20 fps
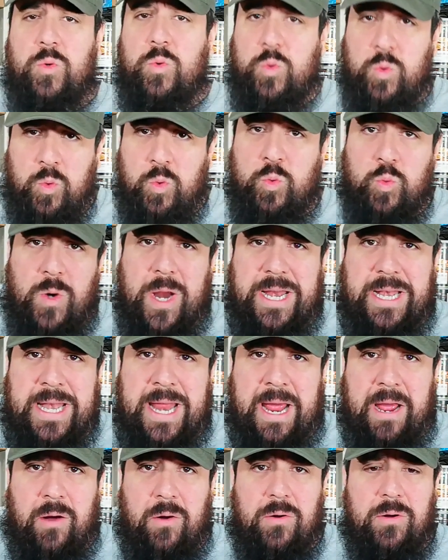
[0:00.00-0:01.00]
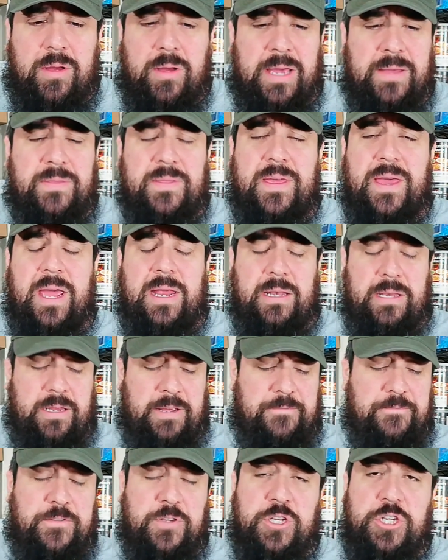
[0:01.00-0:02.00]
right now. And that
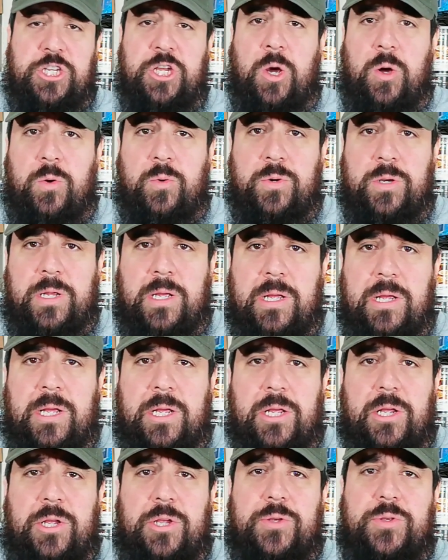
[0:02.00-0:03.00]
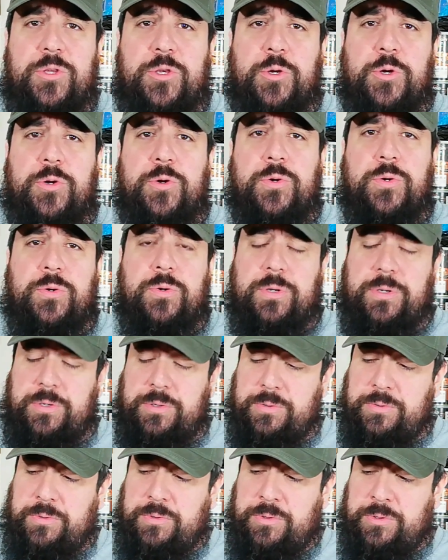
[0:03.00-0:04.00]
if you don't, you're
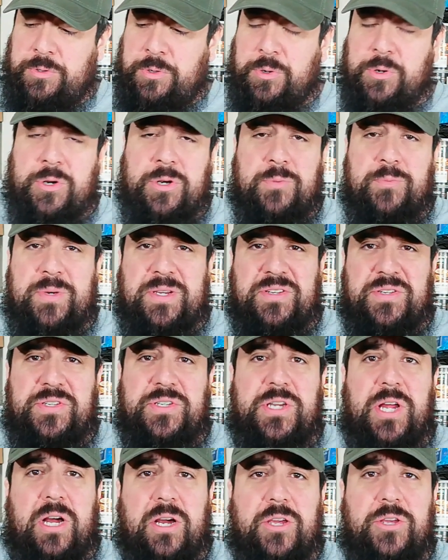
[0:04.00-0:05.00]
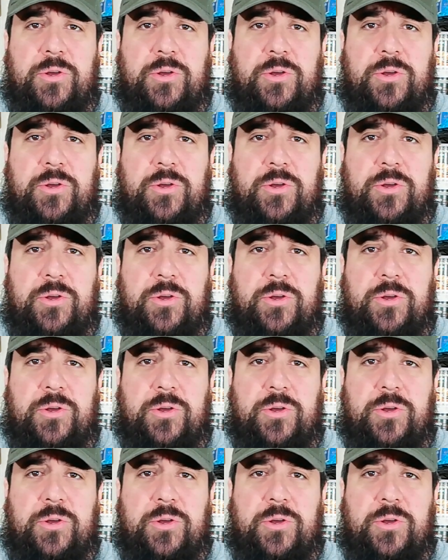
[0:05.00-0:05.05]
going to be stuck.